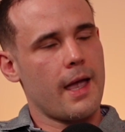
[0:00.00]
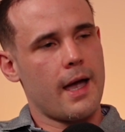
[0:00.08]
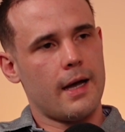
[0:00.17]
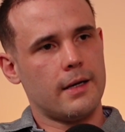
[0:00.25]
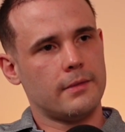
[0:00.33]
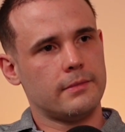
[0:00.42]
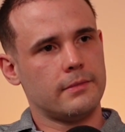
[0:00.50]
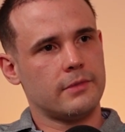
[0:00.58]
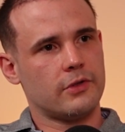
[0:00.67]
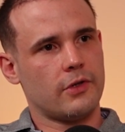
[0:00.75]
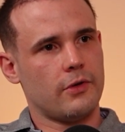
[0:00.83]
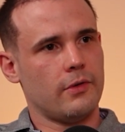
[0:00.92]

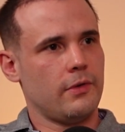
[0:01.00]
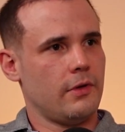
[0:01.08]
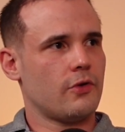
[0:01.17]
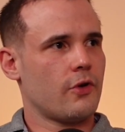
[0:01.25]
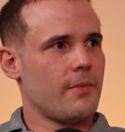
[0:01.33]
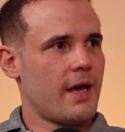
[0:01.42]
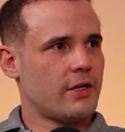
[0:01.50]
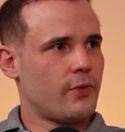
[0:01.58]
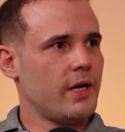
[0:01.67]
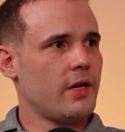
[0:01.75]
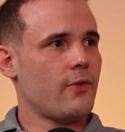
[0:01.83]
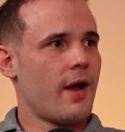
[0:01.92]
So you're talking about
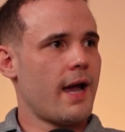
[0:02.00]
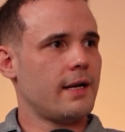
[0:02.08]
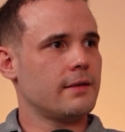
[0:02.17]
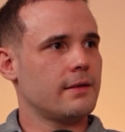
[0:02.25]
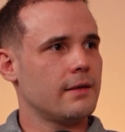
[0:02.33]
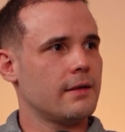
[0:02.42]
20 grand.